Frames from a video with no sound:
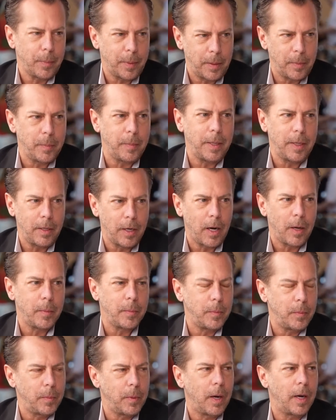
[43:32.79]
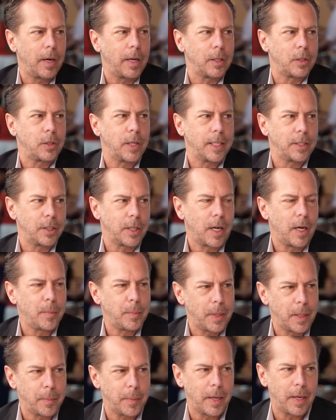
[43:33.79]
I mean, not us as a
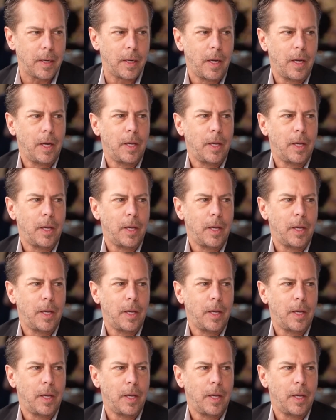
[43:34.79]
company, but